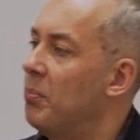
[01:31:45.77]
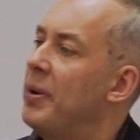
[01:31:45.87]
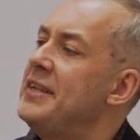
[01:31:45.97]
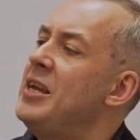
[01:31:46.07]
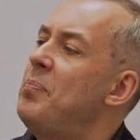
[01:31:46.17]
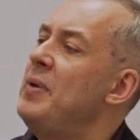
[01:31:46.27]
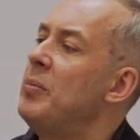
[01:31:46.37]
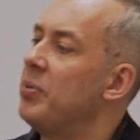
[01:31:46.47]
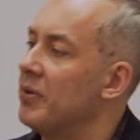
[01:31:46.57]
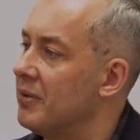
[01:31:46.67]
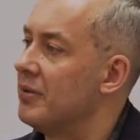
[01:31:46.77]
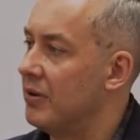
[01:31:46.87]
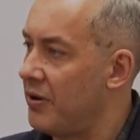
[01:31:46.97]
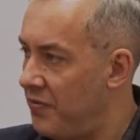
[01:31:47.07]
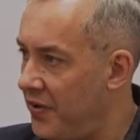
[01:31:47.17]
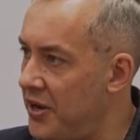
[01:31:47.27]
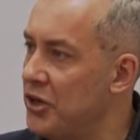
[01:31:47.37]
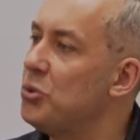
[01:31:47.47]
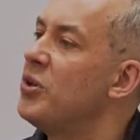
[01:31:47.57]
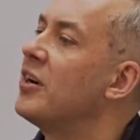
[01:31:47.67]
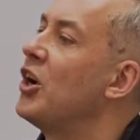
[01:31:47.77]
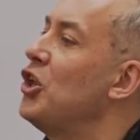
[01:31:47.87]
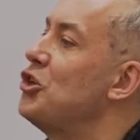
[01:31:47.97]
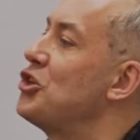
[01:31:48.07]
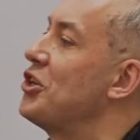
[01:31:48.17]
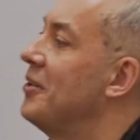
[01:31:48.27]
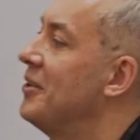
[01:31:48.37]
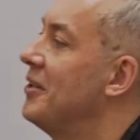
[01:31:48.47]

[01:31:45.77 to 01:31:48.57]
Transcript: but the people referring to the culture,